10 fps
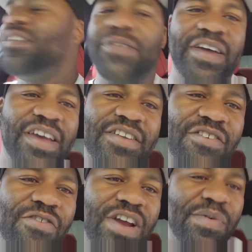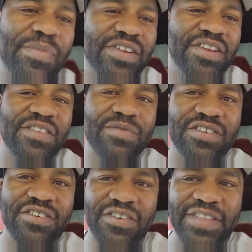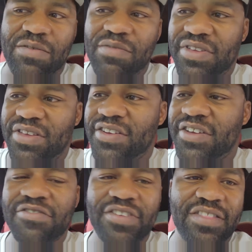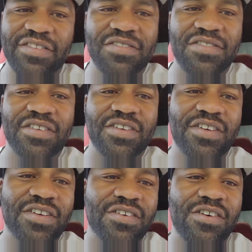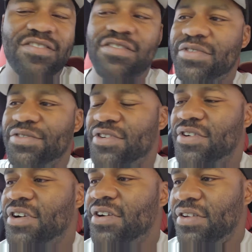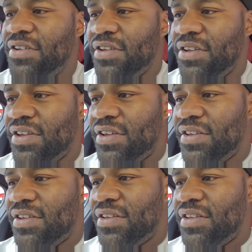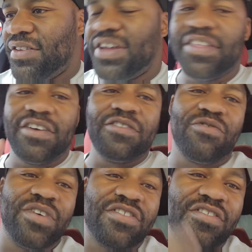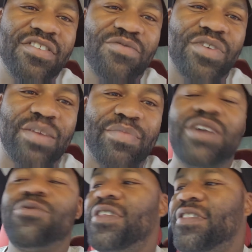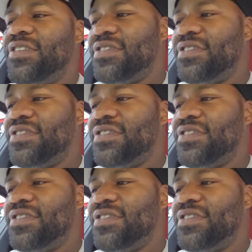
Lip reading: had to gripe about anything about the car, that would be it. Other than that, this is a awesome little car. Now, the other question is, would I buy one of these?